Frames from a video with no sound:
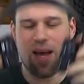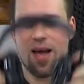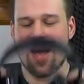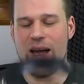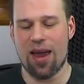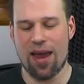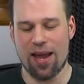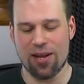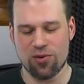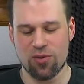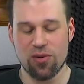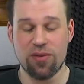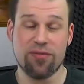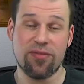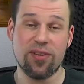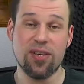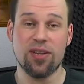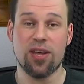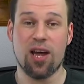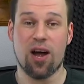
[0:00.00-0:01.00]
I actually
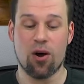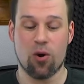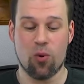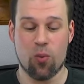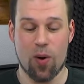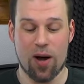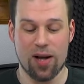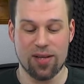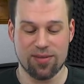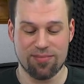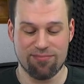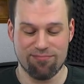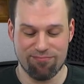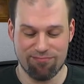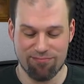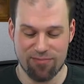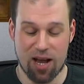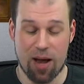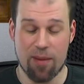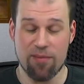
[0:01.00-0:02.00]
feel they are quite
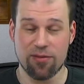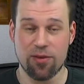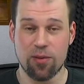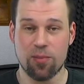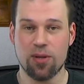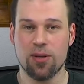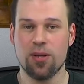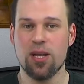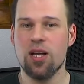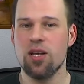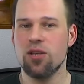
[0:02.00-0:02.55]
comfortable.